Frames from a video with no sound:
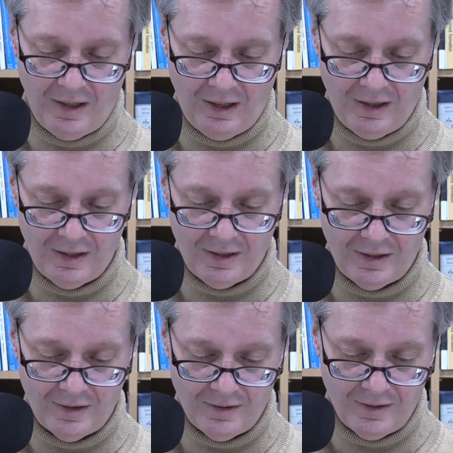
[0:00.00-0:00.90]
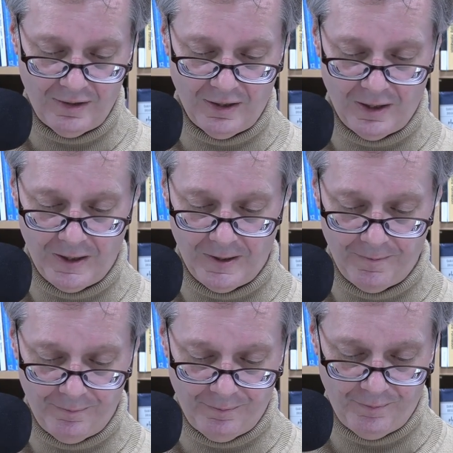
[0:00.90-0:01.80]
And
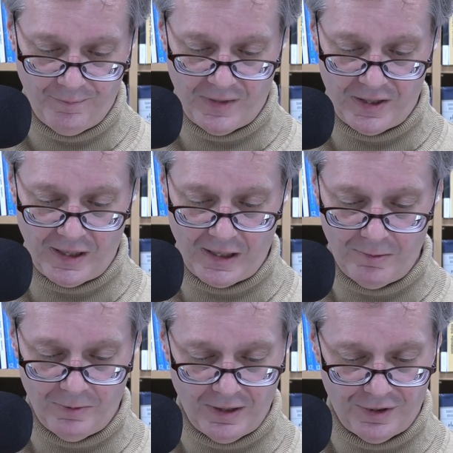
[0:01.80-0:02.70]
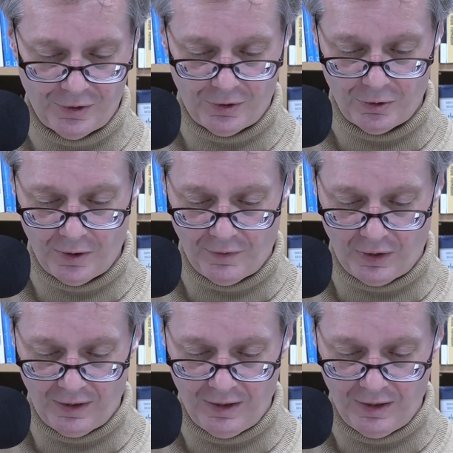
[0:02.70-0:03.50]
the second one is a sort of an